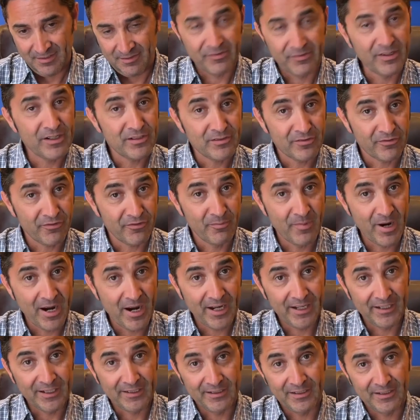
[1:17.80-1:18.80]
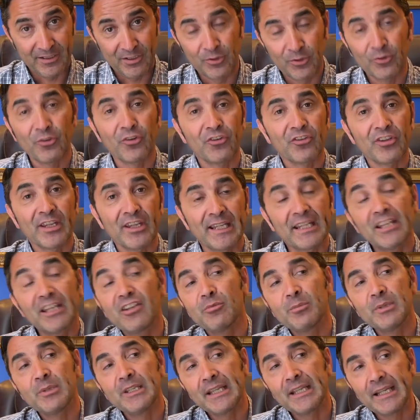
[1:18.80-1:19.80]
friends of mine used to say,
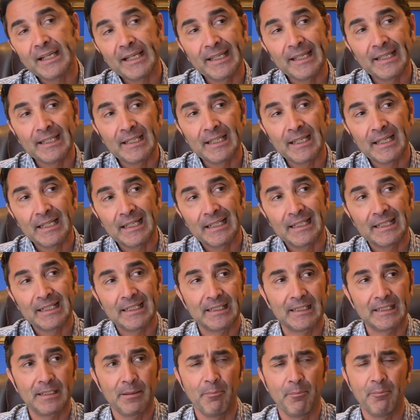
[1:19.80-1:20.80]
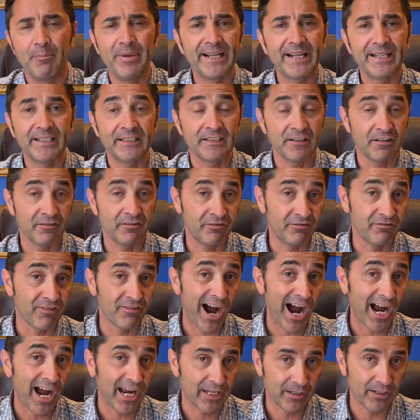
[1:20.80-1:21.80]
give me a bad
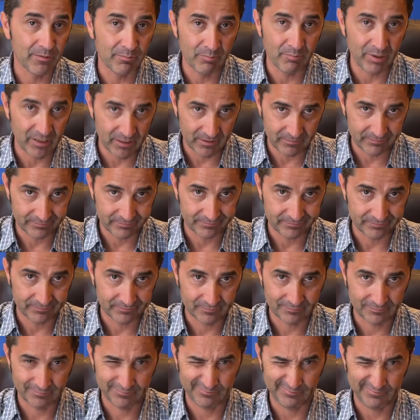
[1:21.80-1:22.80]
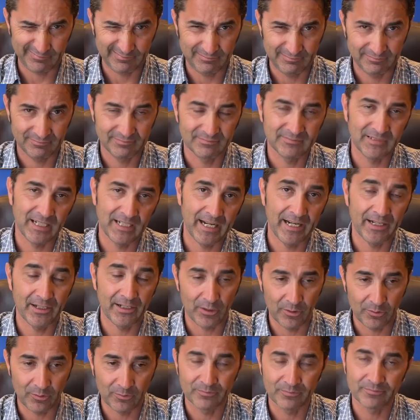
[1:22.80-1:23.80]
vibe. I
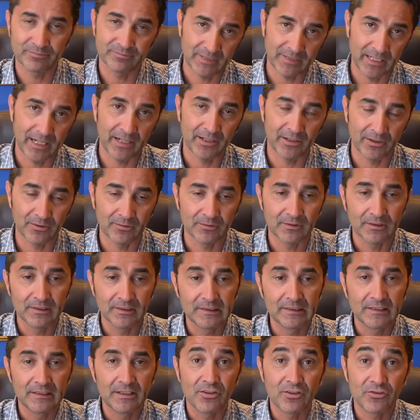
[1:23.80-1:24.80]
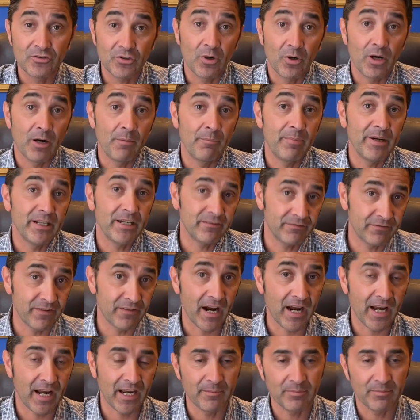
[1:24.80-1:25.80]
know. So a bad
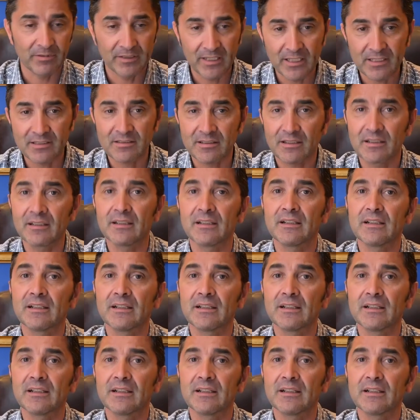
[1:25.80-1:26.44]
vibe, that's